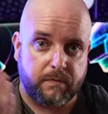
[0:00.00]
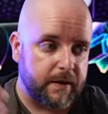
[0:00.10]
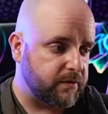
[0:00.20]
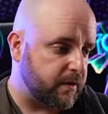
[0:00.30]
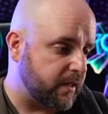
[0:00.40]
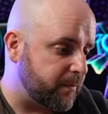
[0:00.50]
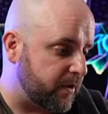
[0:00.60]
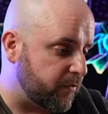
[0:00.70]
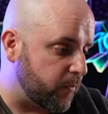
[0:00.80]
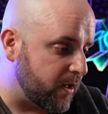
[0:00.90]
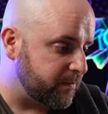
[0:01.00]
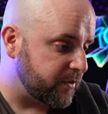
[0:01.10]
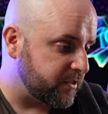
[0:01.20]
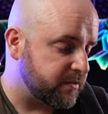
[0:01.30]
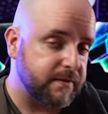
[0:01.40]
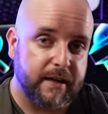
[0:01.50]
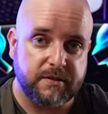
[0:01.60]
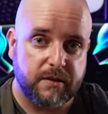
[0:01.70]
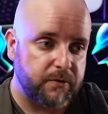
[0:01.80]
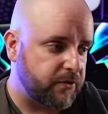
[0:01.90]
you get to keep it if you want, but just let
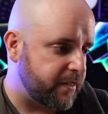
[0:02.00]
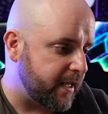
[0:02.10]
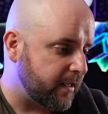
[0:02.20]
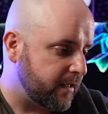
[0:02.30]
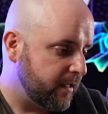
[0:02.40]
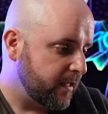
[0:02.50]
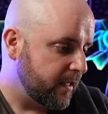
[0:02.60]
us know what you think